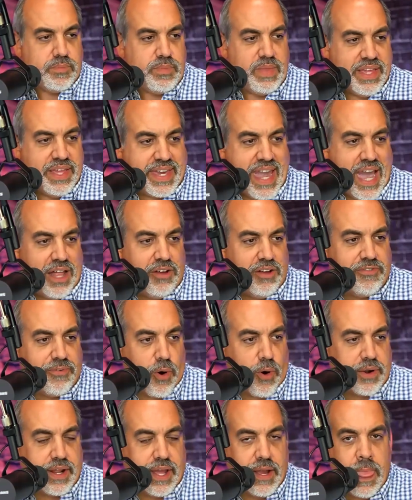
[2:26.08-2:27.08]

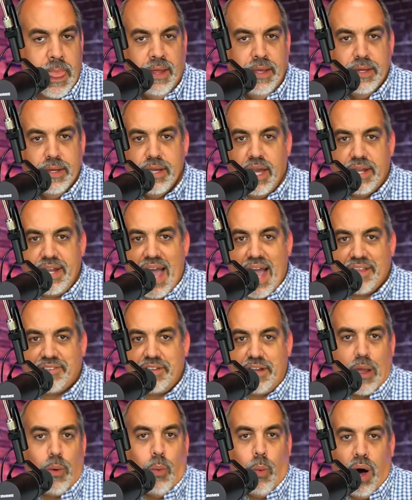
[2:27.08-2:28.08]
California
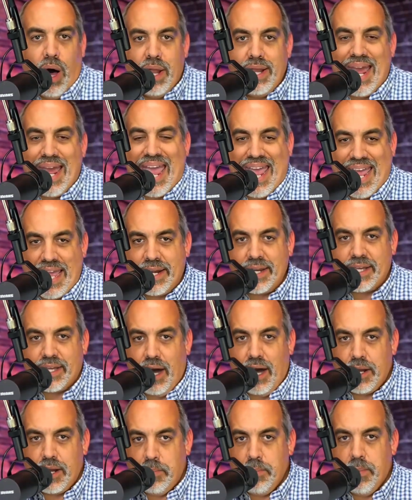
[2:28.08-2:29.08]
enacted a one
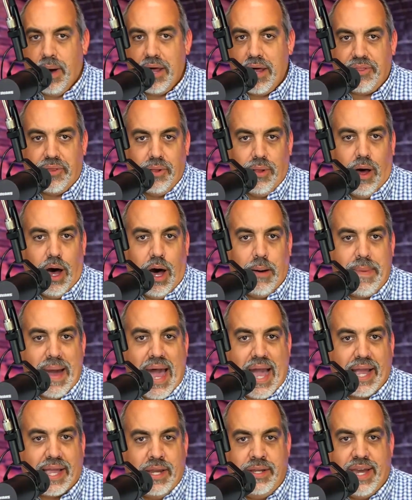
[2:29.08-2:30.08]
handgun a month law
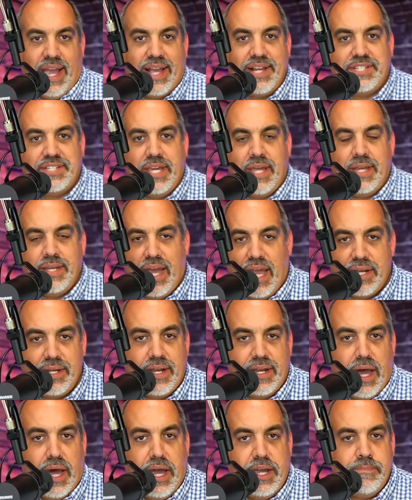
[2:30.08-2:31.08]
back in
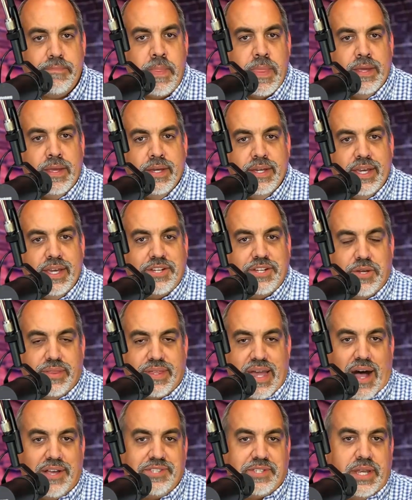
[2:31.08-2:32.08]
1999. In
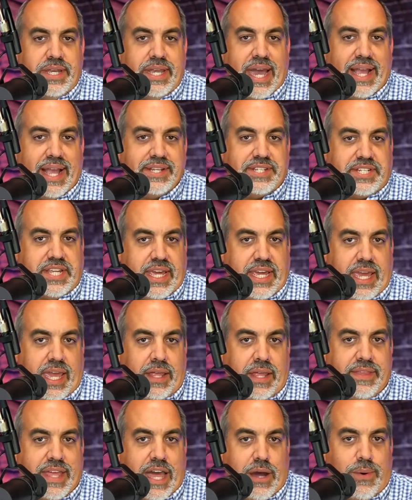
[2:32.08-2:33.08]

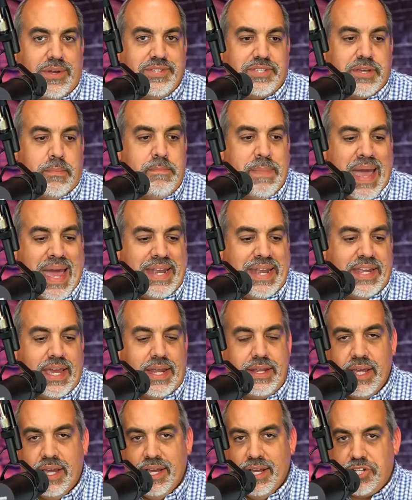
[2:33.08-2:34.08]
2019, that was
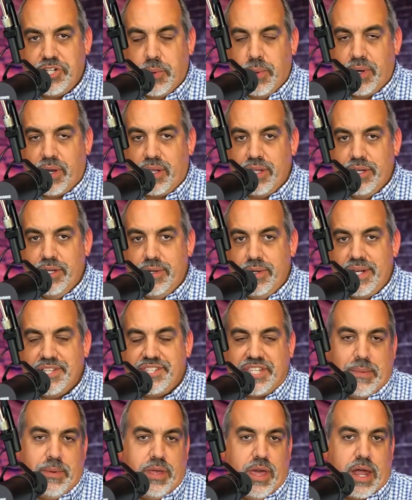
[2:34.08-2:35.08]
amended to include
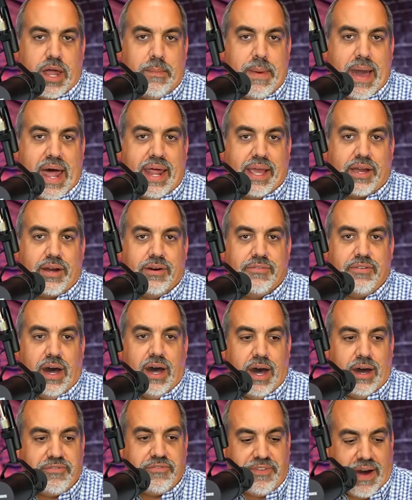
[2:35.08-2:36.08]
semi-automatic
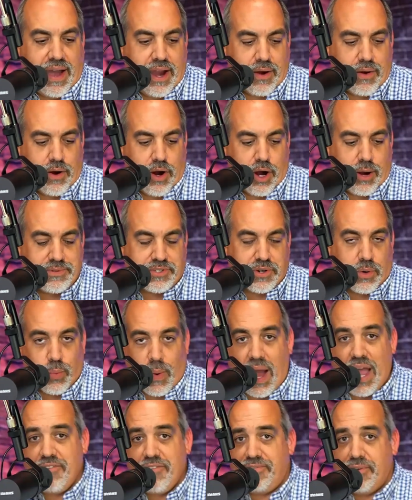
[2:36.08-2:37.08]
firearms, or
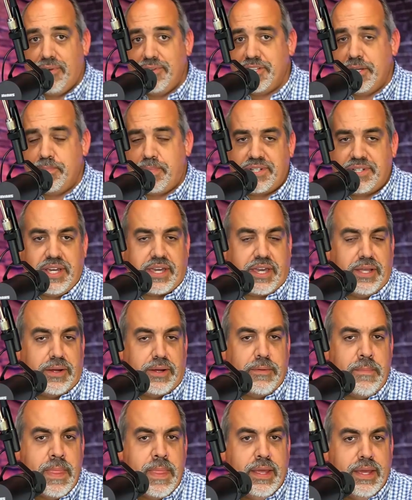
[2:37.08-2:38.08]
rifles in
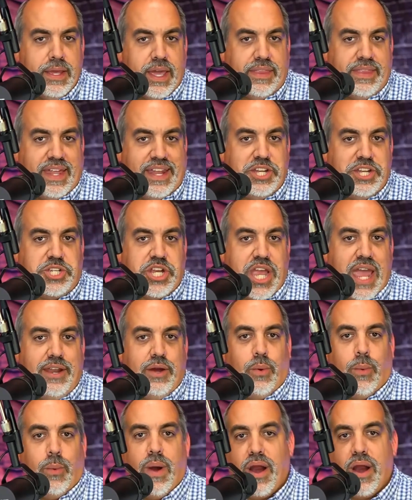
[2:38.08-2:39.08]
particular. And then in
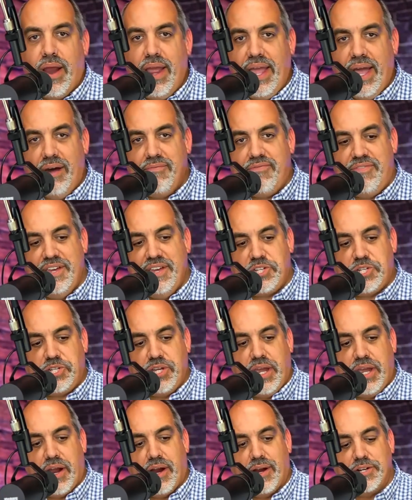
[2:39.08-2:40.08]
January of this
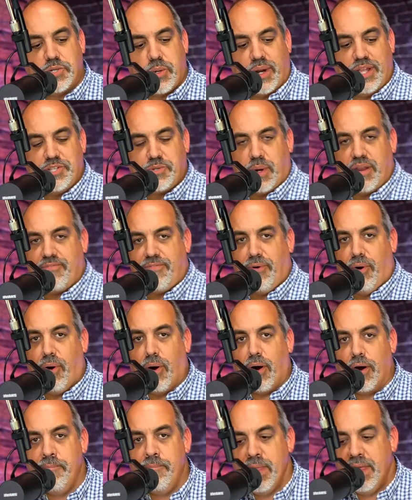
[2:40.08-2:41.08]
year,
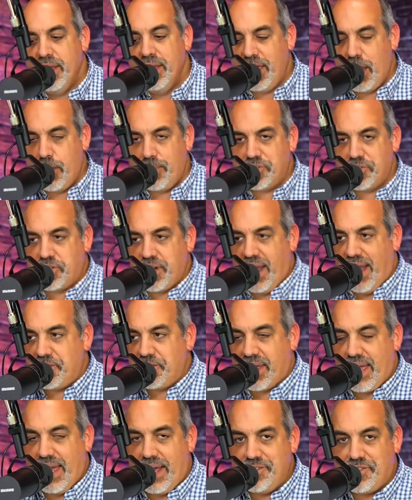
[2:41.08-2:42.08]
2024, it was changed
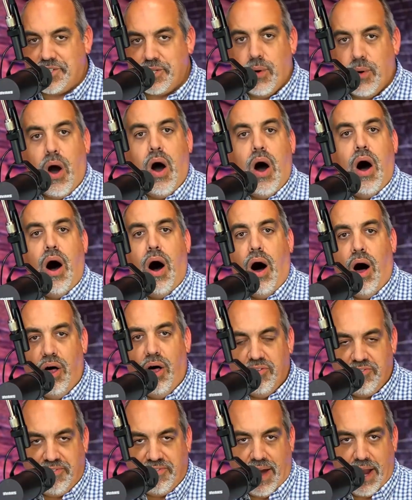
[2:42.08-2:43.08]
again to
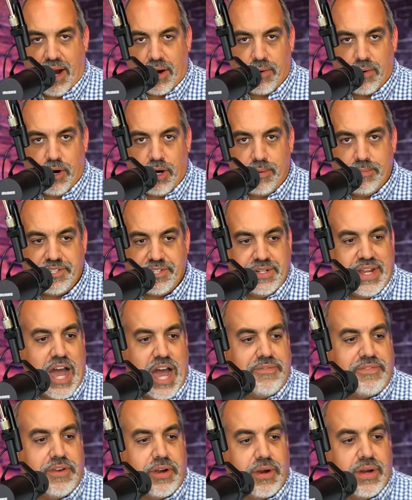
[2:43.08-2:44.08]
all firearms. So now
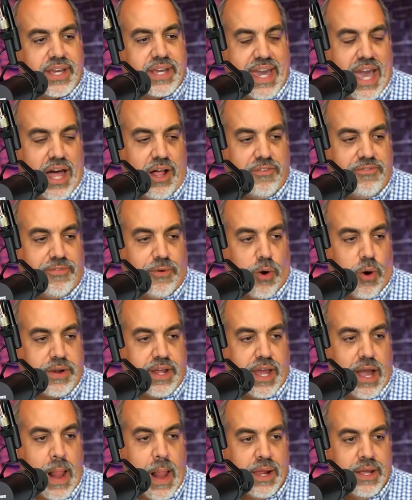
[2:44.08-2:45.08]
if you're in
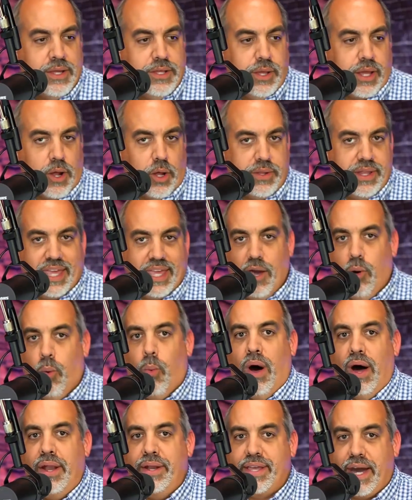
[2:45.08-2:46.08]
California, you can only get
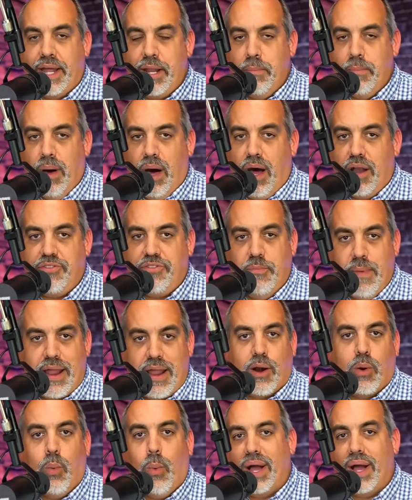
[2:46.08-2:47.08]
one gun a month, no
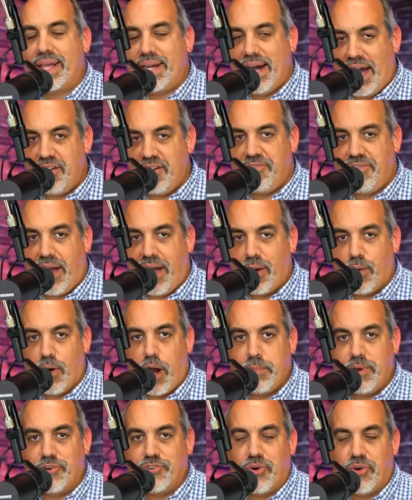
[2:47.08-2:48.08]
matter what kind of
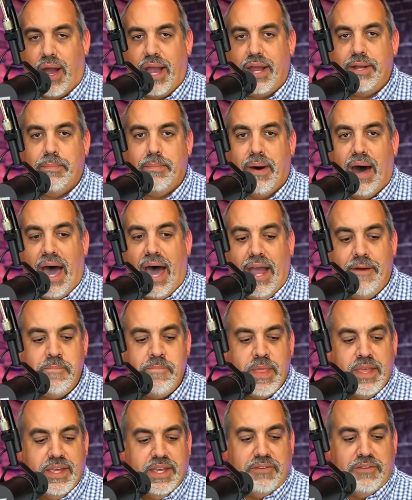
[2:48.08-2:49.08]
firearm you're trying to buy.
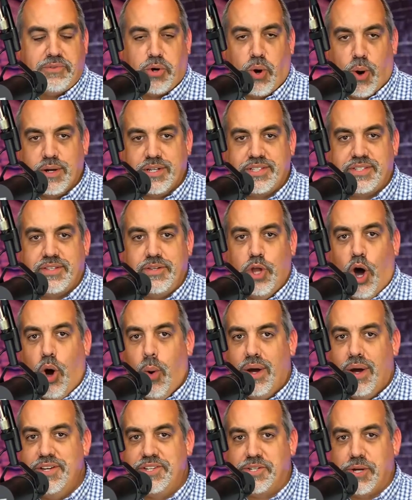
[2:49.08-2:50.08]
Of course, no
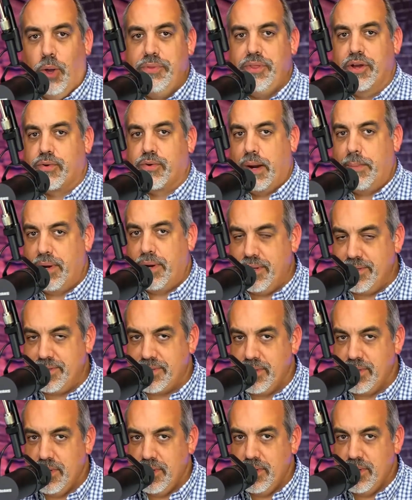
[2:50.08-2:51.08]
one told the
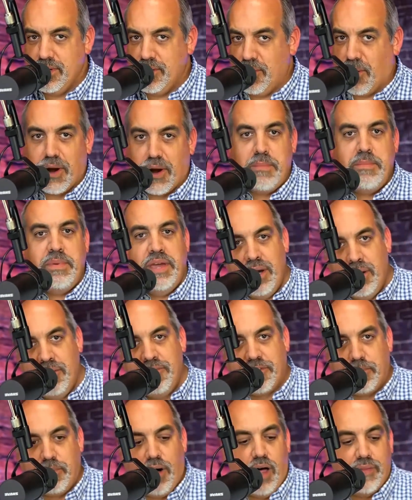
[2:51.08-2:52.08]
criminals, who are immune
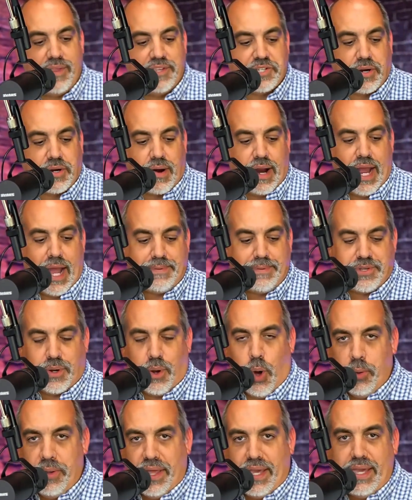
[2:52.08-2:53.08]
from all this crap, so it
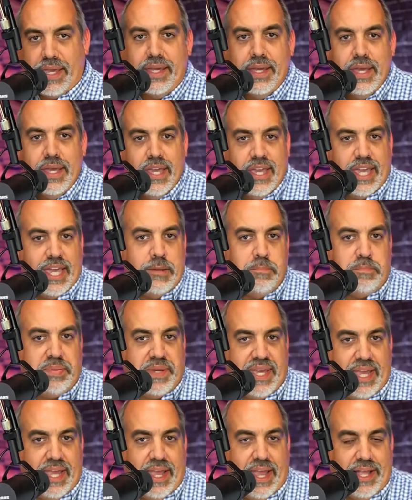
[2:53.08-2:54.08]
only
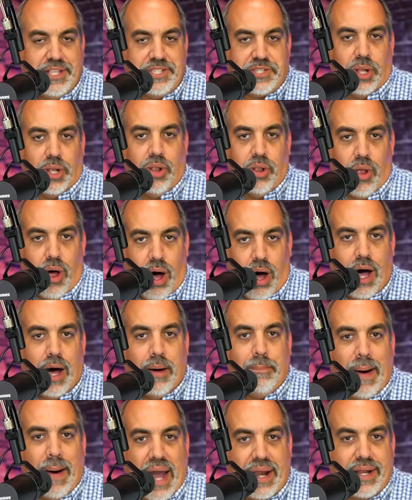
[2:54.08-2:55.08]
impedes
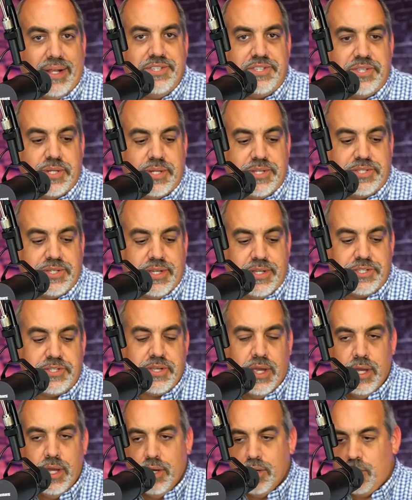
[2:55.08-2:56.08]
law-abiding citizens
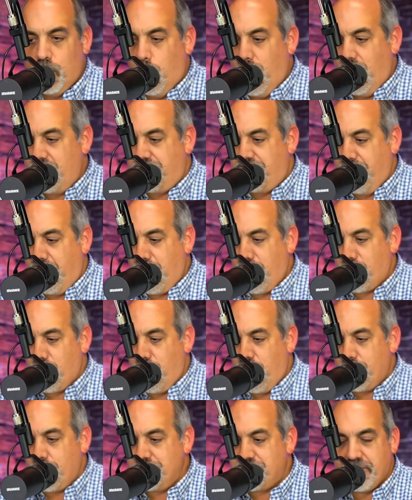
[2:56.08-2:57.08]
who want
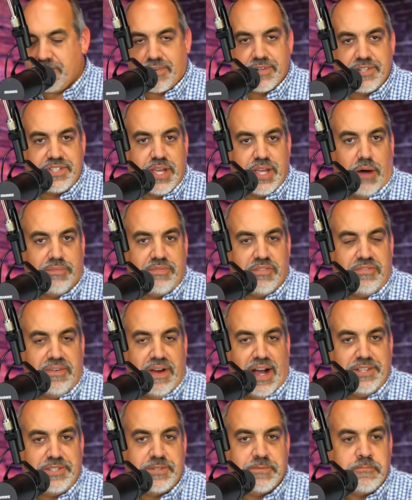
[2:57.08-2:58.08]
firearms for
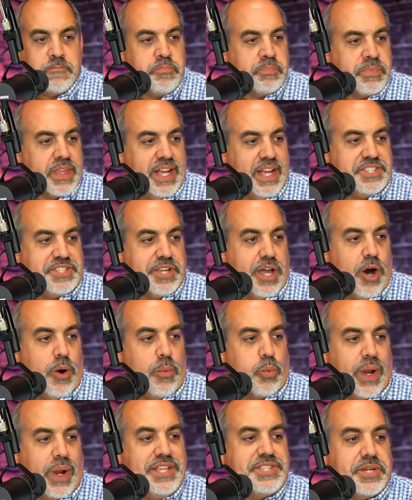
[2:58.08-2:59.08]
self-defense. And so
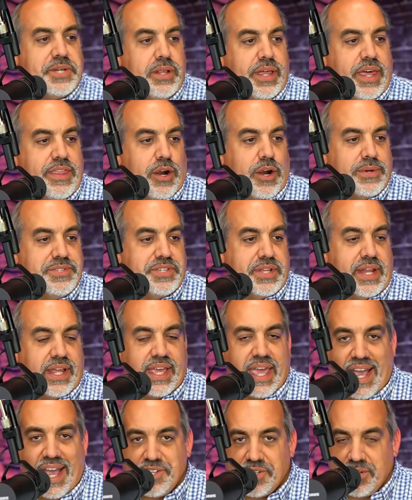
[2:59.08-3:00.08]
recently there was
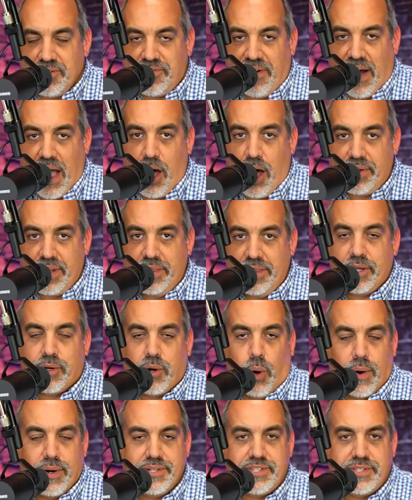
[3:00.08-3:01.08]
litigation filed in the
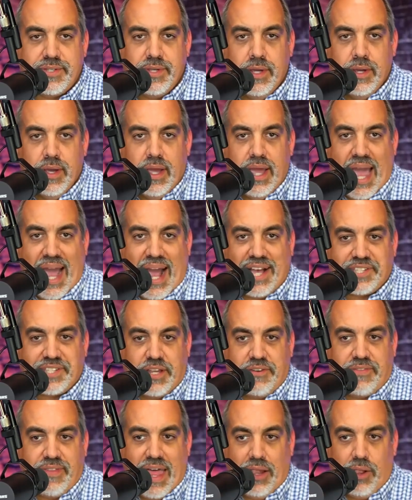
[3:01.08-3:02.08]
courts asking
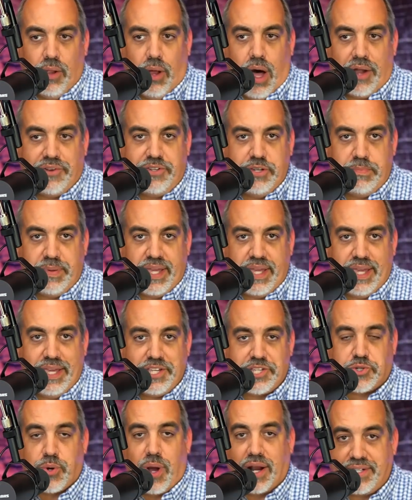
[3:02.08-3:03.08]
for that law to be
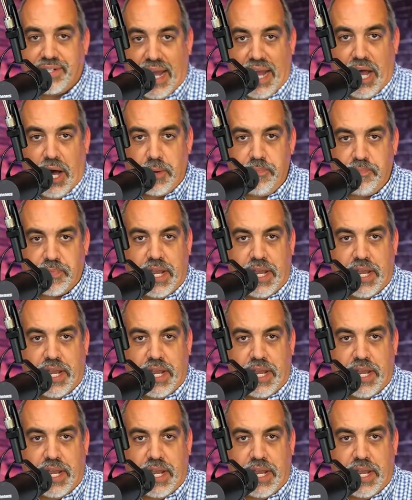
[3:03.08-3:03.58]
struck down.